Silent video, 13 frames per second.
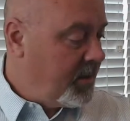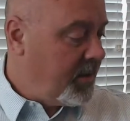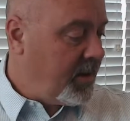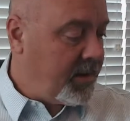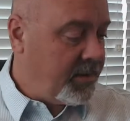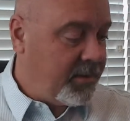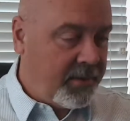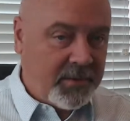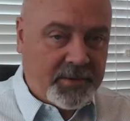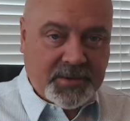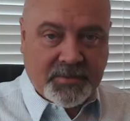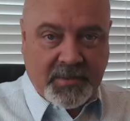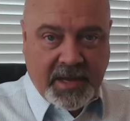And
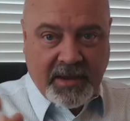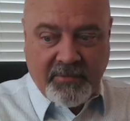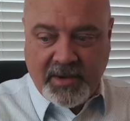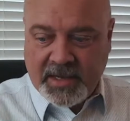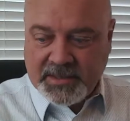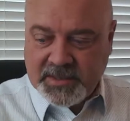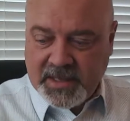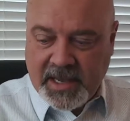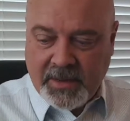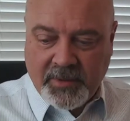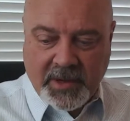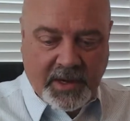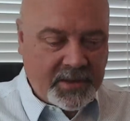there's some caveats to
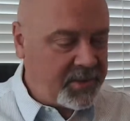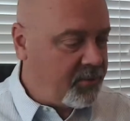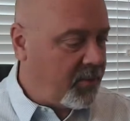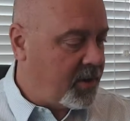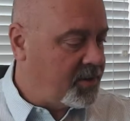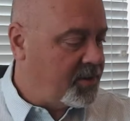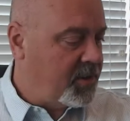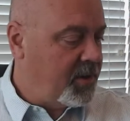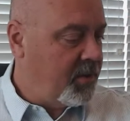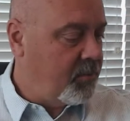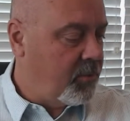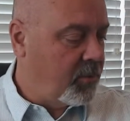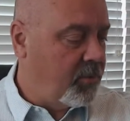that, but I did want to show
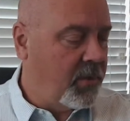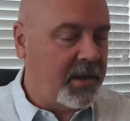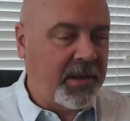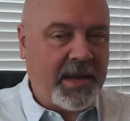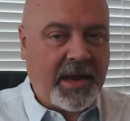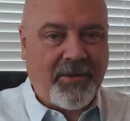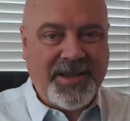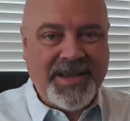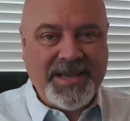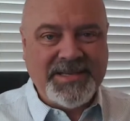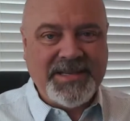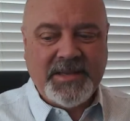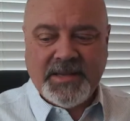you real quickly how
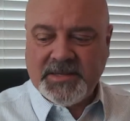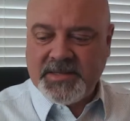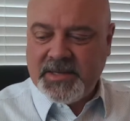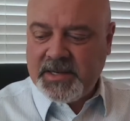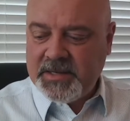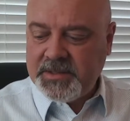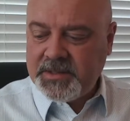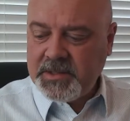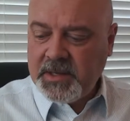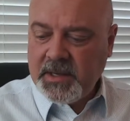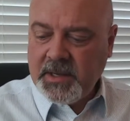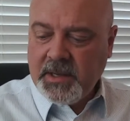easy this is